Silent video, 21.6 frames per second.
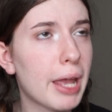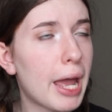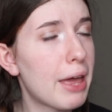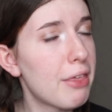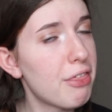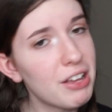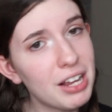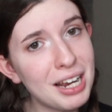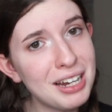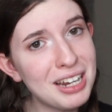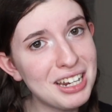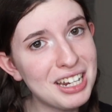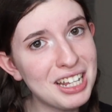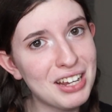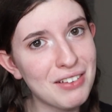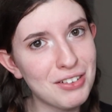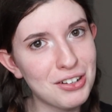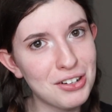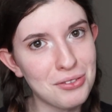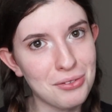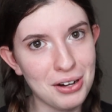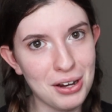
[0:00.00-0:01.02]
I think I need to give
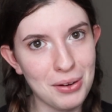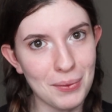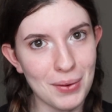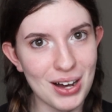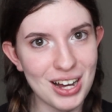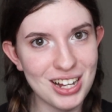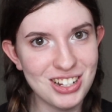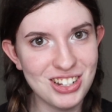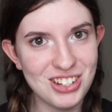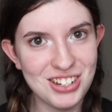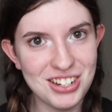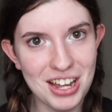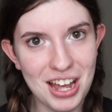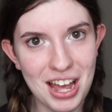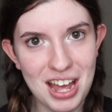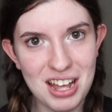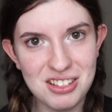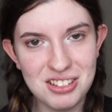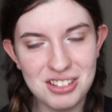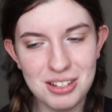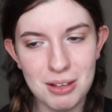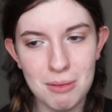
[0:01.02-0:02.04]
it a rewatch
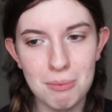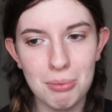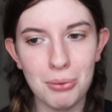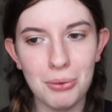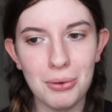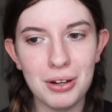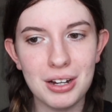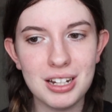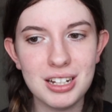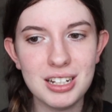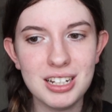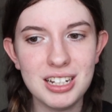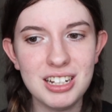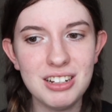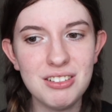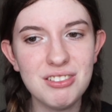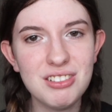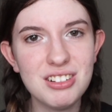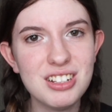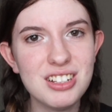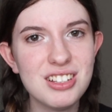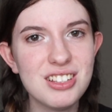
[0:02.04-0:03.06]
at some point. I
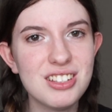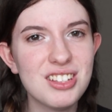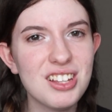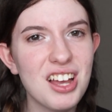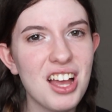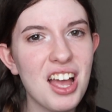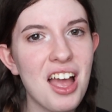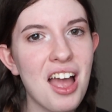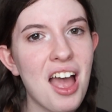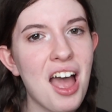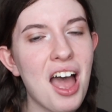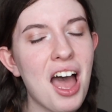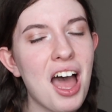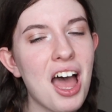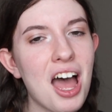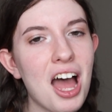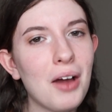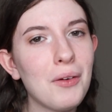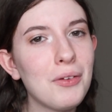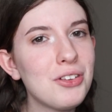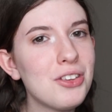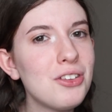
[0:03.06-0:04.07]

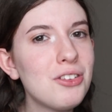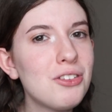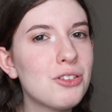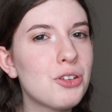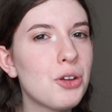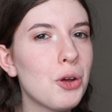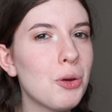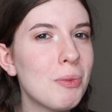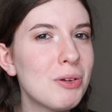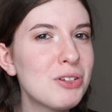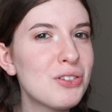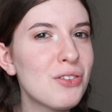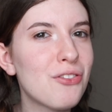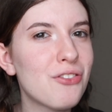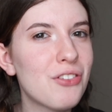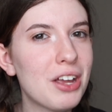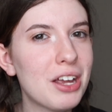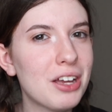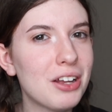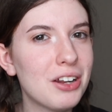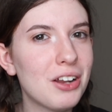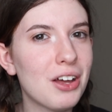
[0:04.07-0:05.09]
wasn't too much a
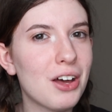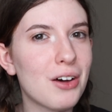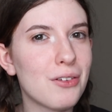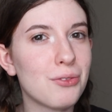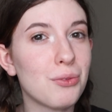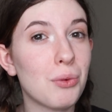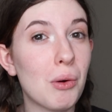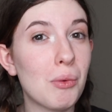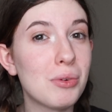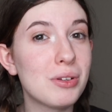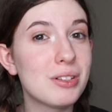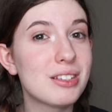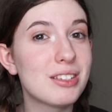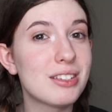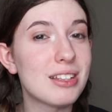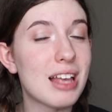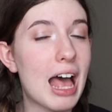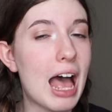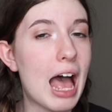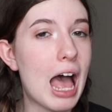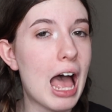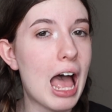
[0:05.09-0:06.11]
fan of what was
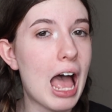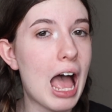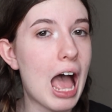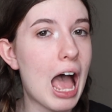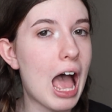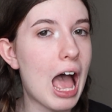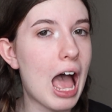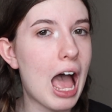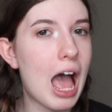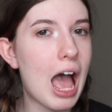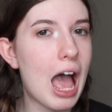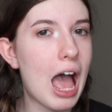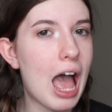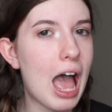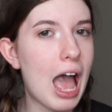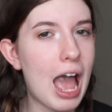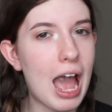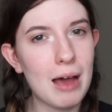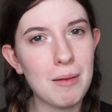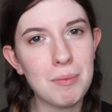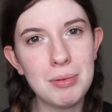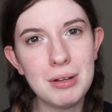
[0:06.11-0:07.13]

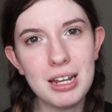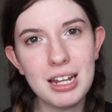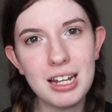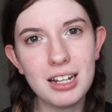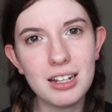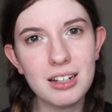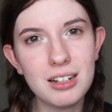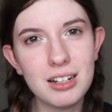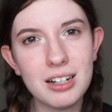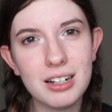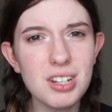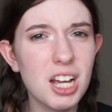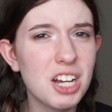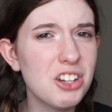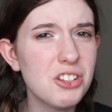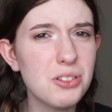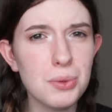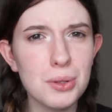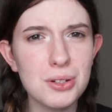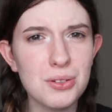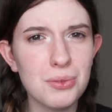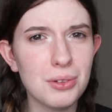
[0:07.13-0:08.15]
happening. I
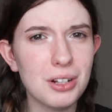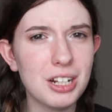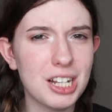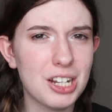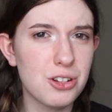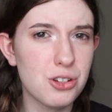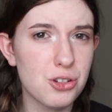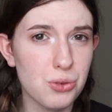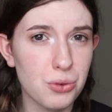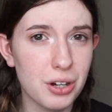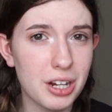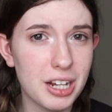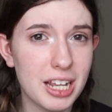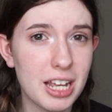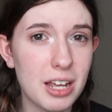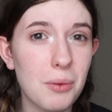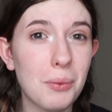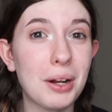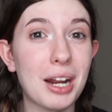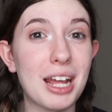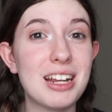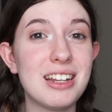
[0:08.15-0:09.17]
just wasn't really enjoying
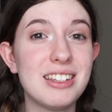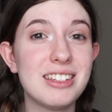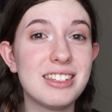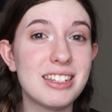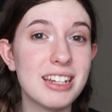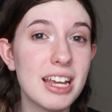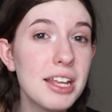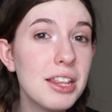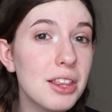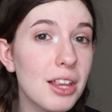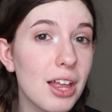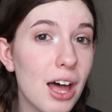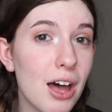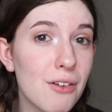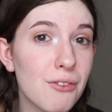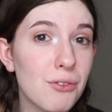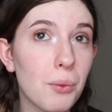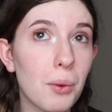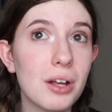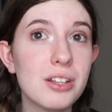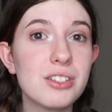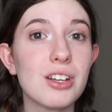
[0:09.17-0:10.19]
it. What I did
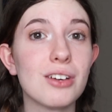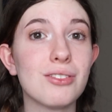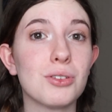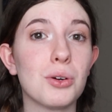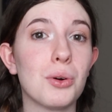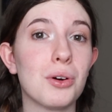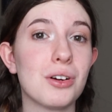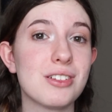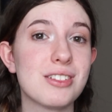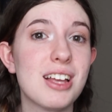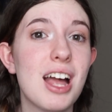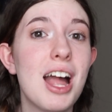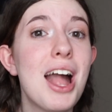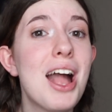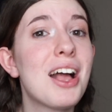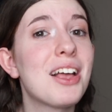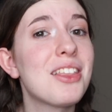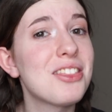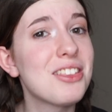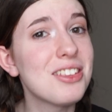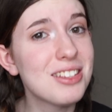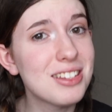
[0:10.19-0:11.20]
love was, of course,
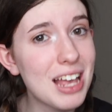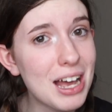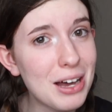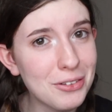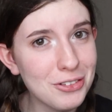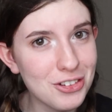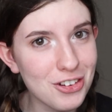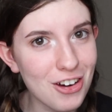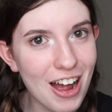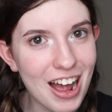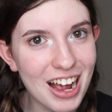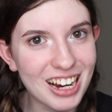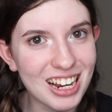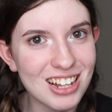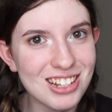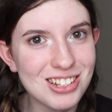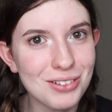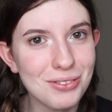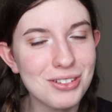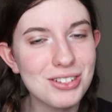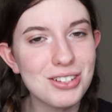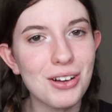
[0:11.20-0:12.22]
the soundtrack,
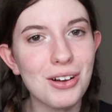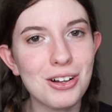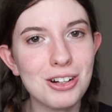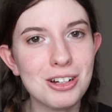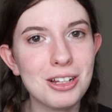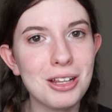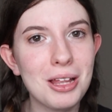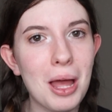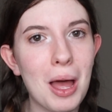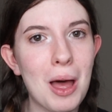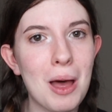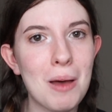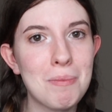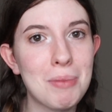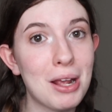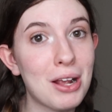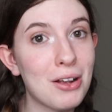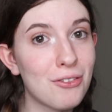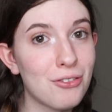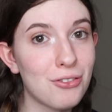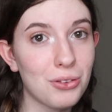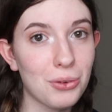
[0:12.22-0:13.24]
as it was all
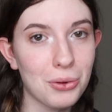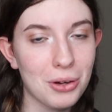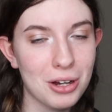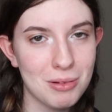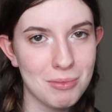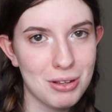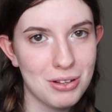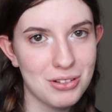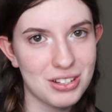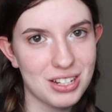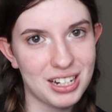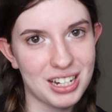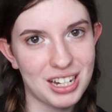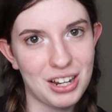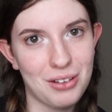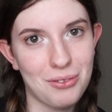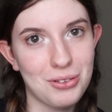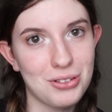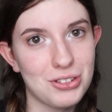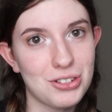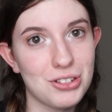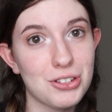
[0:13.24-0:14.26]
Pink Floyd music, and it
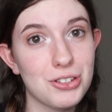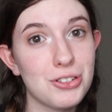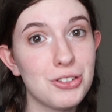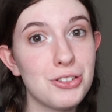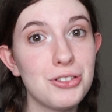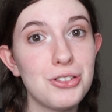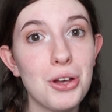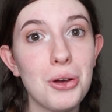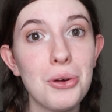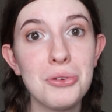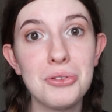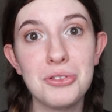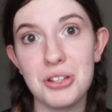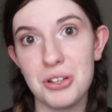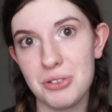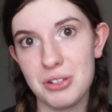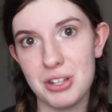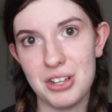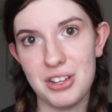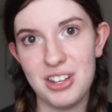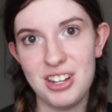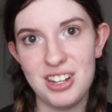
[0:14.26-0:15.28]
was so, so
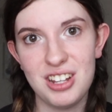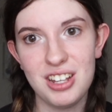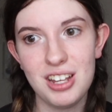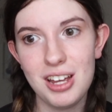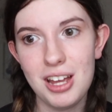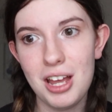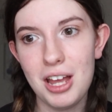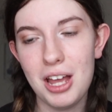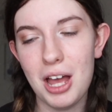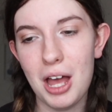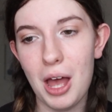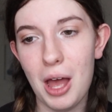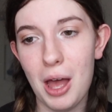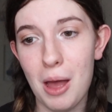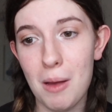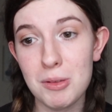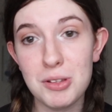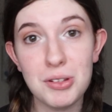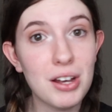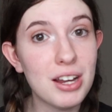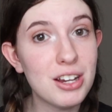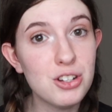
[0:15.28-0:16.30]
good.
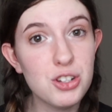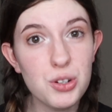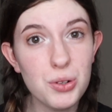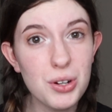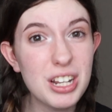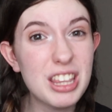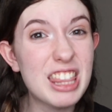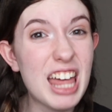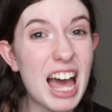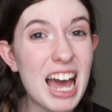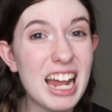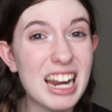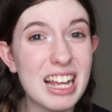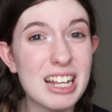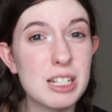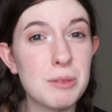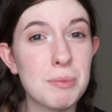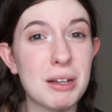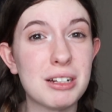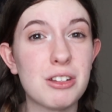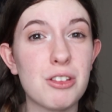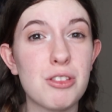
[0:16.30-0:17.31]
So I enjoyed that
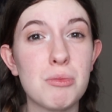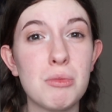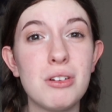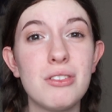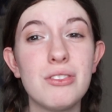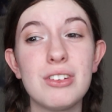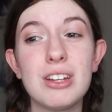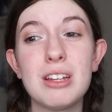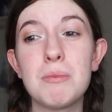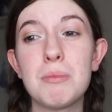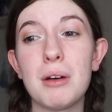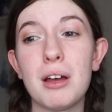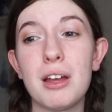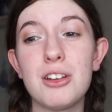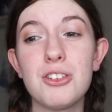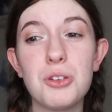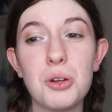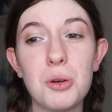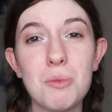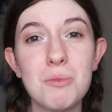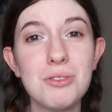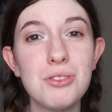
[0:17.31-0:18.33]
aspect of the movie, but in
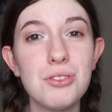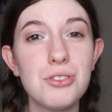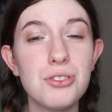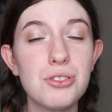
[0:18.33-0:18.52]
terms of